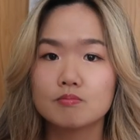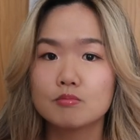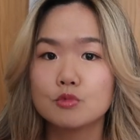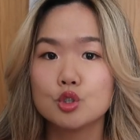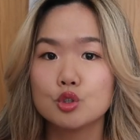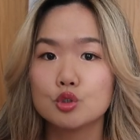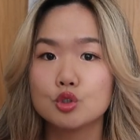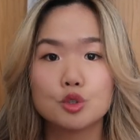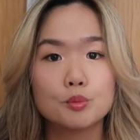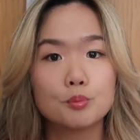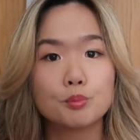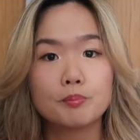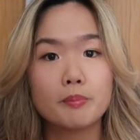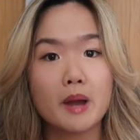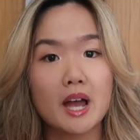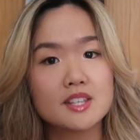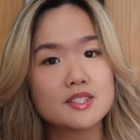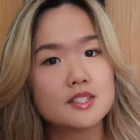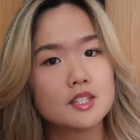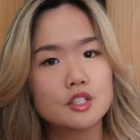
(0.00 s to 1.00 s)
to
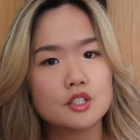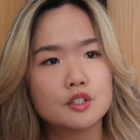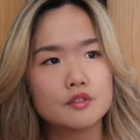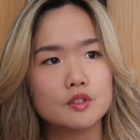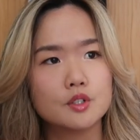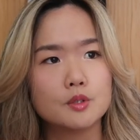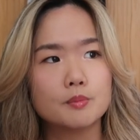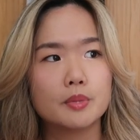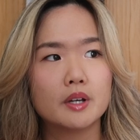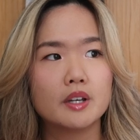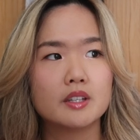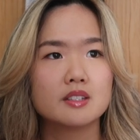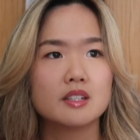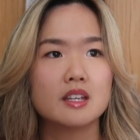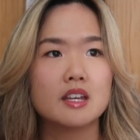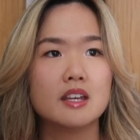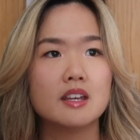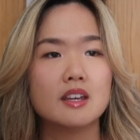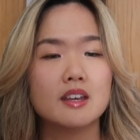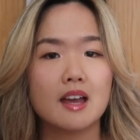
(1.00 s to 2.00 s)
pass the interview, but
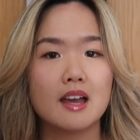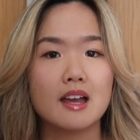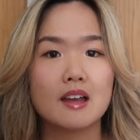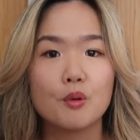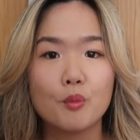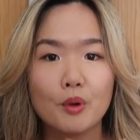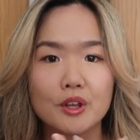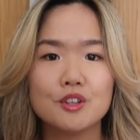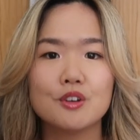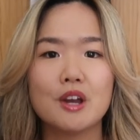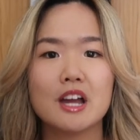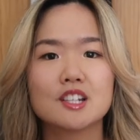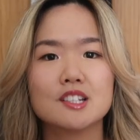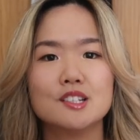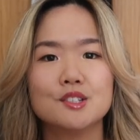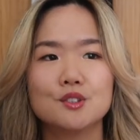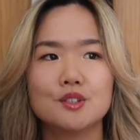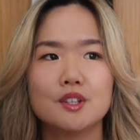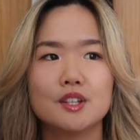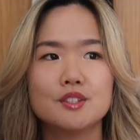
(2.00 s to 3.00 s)
when you
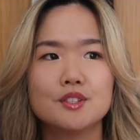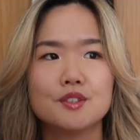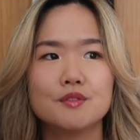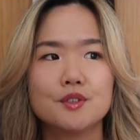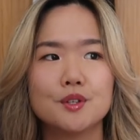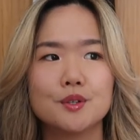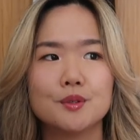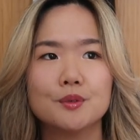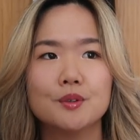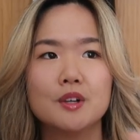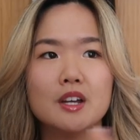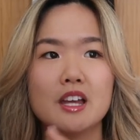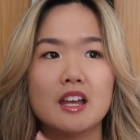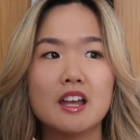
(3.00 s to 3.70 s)
actually do the interview,